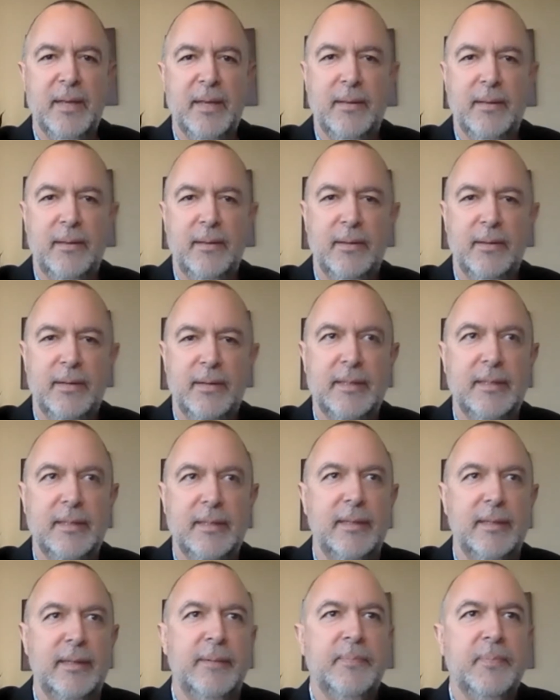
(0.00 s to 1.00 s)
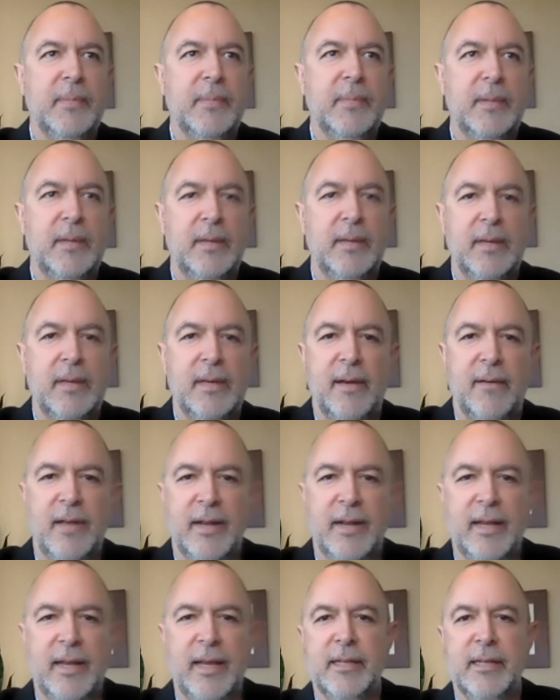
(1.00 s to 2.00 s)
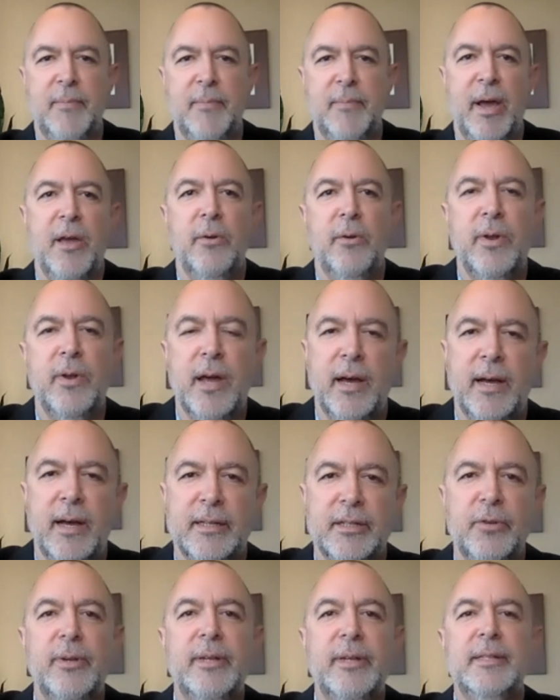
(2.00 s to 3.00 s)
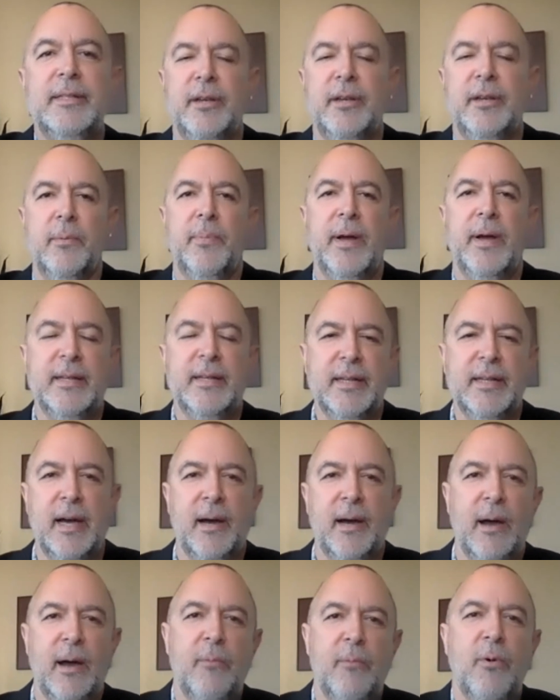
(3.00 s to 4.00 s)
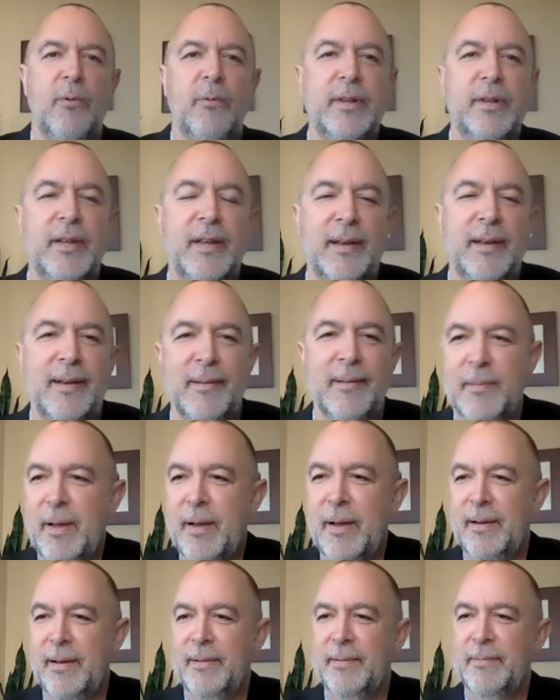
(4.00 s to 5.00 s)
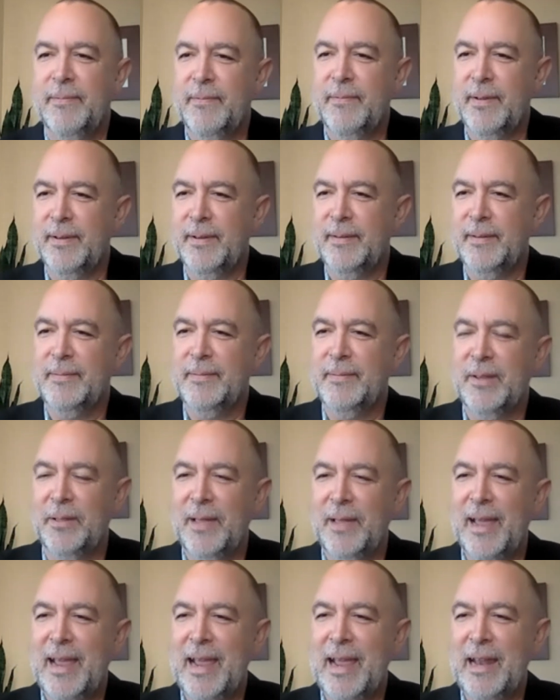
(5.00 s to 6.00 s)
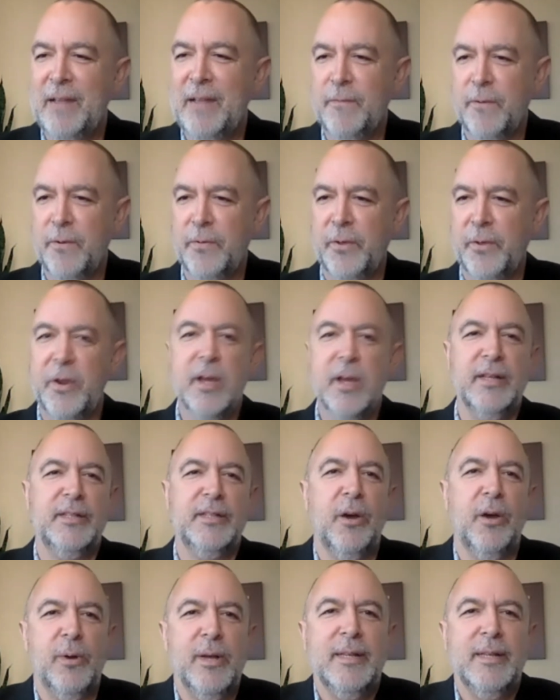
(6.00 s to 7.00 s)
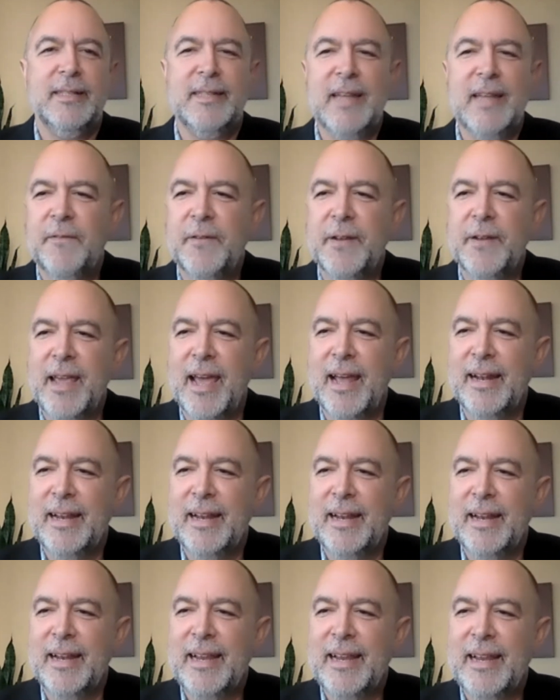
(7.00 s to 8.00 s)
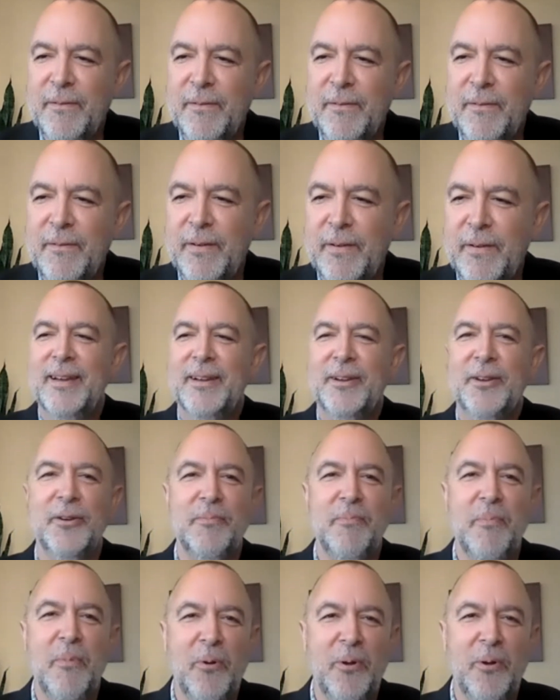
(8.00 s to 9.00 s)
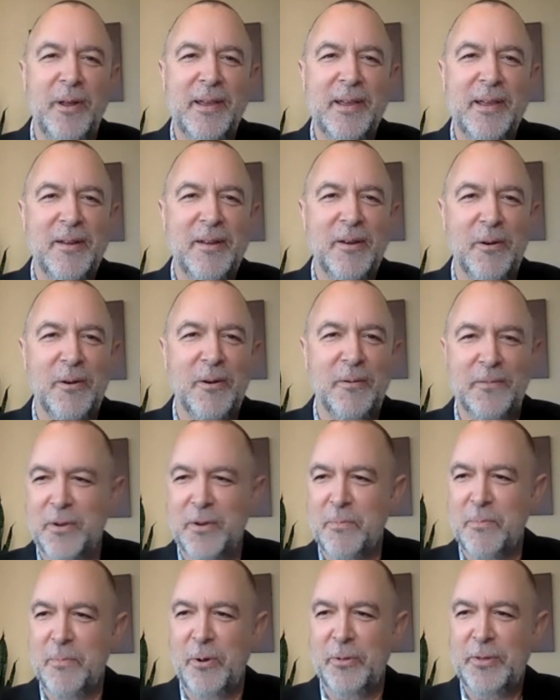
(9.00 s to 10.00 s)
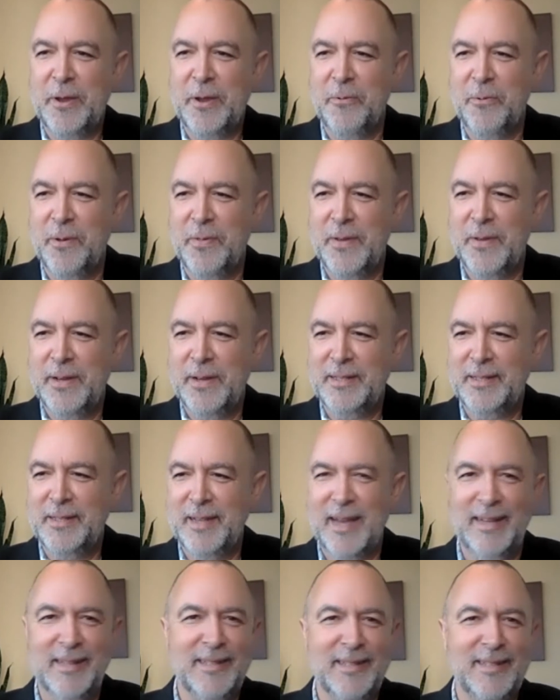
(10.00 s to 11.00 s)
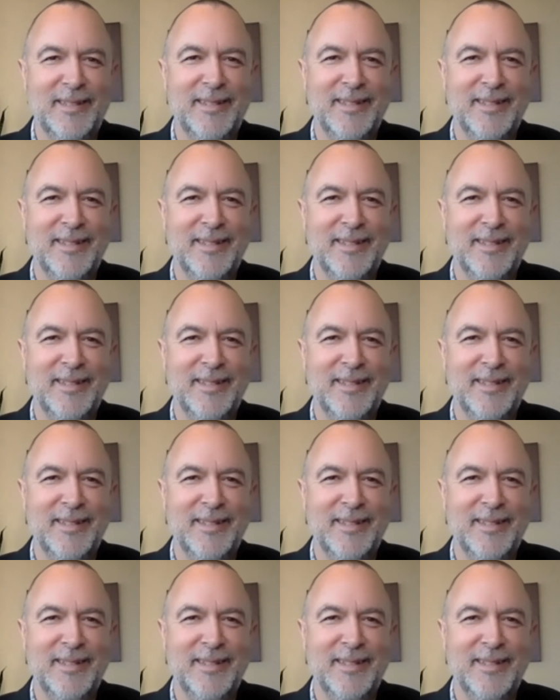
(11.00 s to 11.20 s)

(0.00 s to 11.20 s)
let's see. I've got to get to my own screens here, but I won't delay any further. So Stephanie and Kevin, good morning. Hopefully you're both here with us, yes?